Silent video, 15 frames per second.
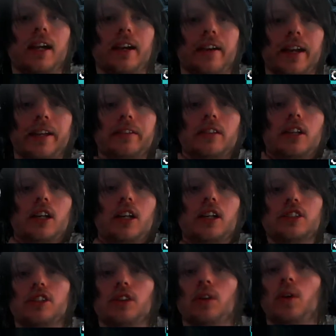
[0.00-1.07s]
Alright,
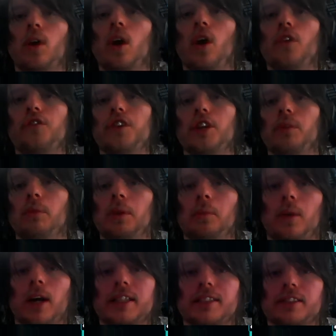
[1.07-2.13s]
so Ophiel we
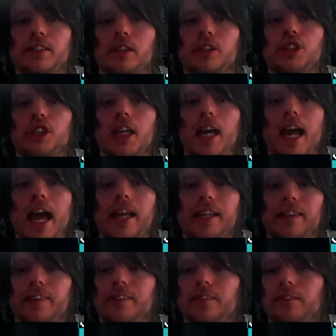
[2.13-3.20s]
want to search
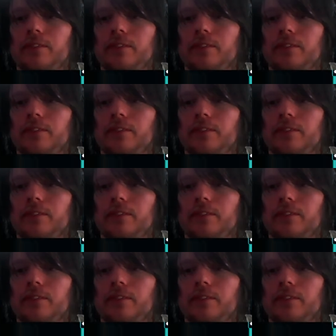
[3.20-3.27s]
Haggith.